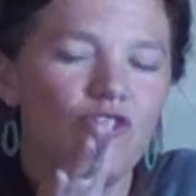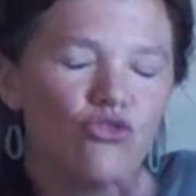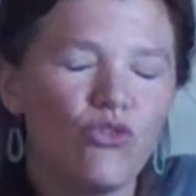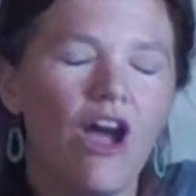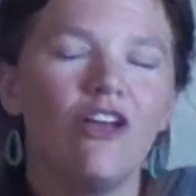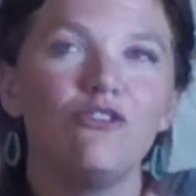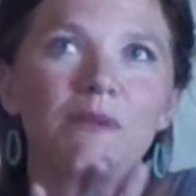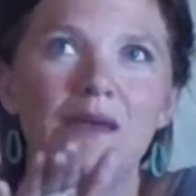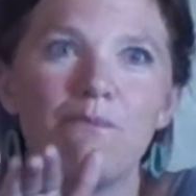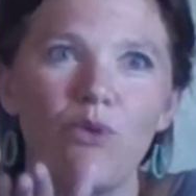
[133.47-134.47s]
draws
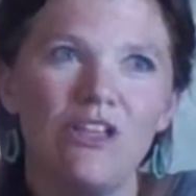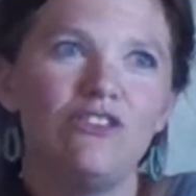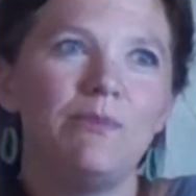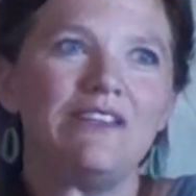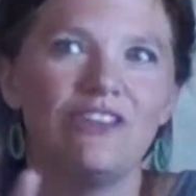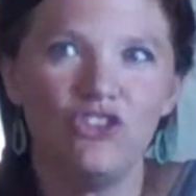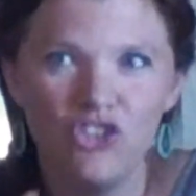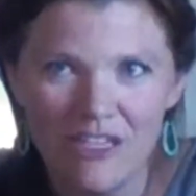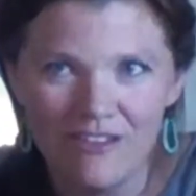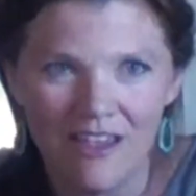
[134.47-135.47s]
me and points me to
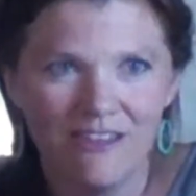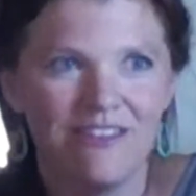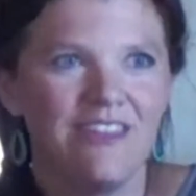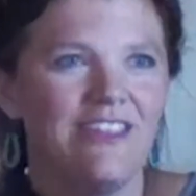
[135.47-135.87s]
Jesus,